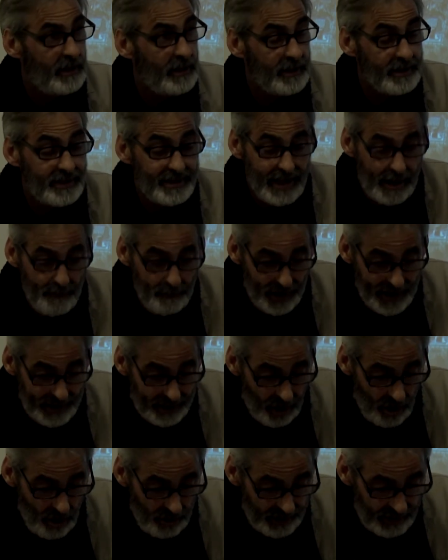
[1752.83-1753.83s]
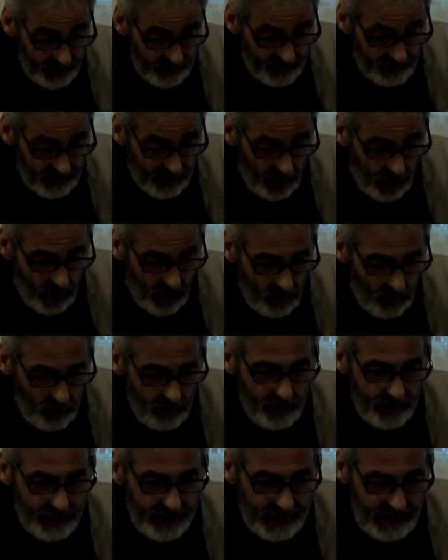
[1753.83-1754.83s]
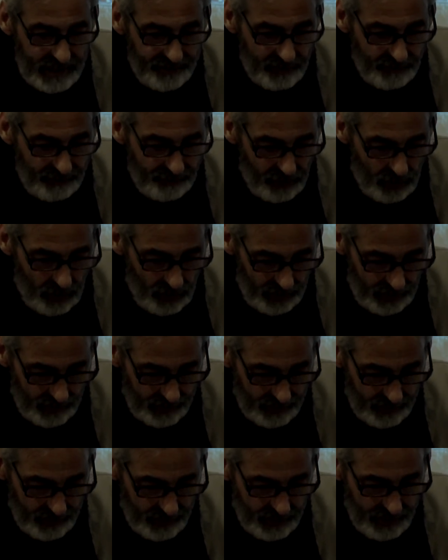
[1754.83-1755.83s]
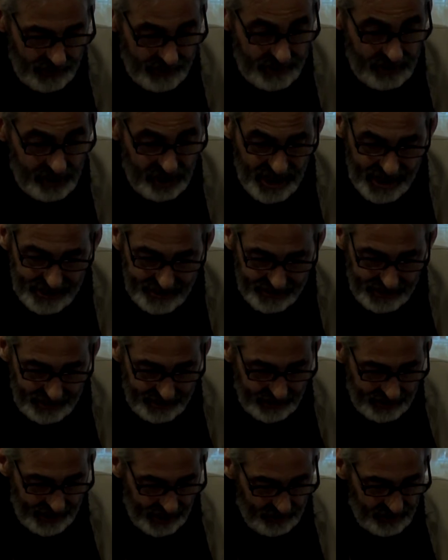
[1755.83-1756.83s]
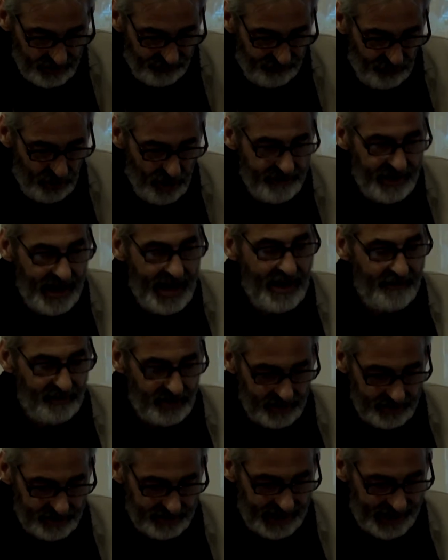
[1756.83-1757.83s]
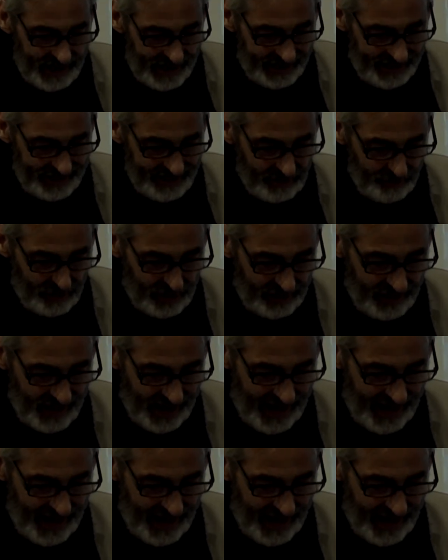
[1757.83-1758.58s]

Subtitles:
Some Baconians go even further, suggesting that there is further evidence that Elizabeth